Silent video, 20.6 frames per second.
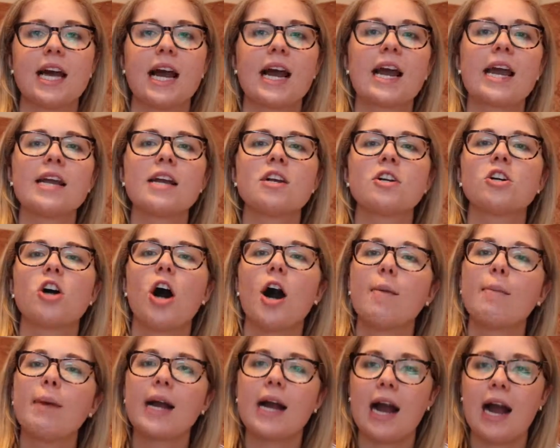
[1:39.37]
I
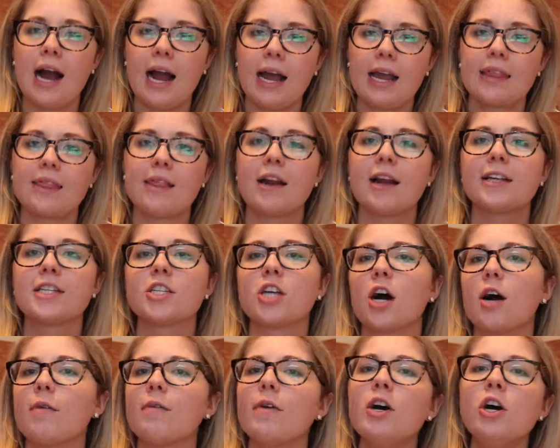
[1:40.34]
caught my eye, and then I
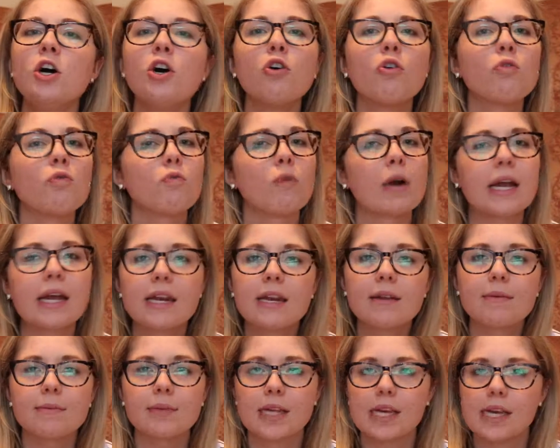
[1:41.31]
saw
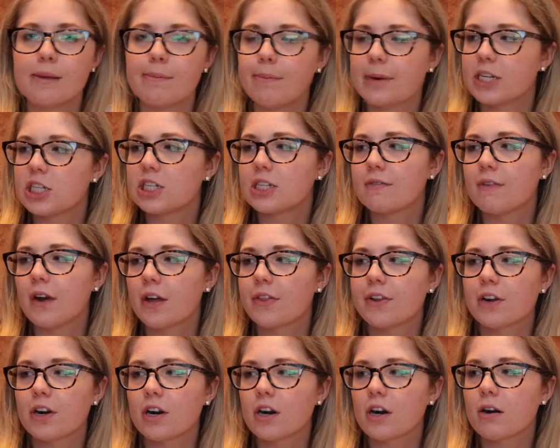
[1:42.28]
randomly a bunch of
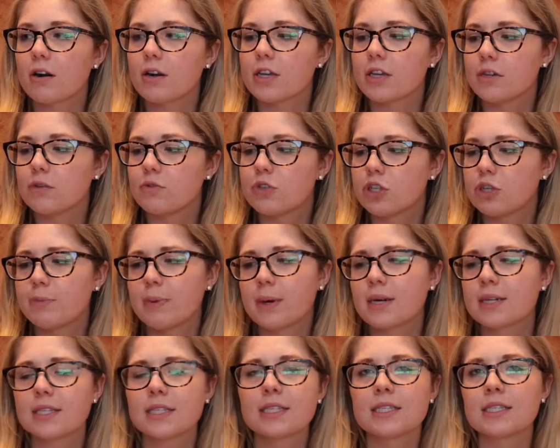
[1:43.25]
other
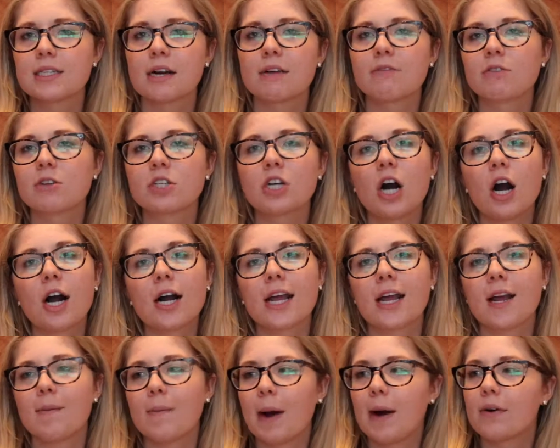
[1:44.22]
YouTubers and stuff were
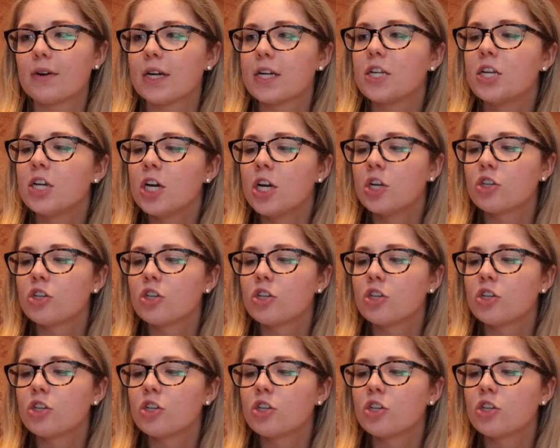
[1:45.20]
talking about it,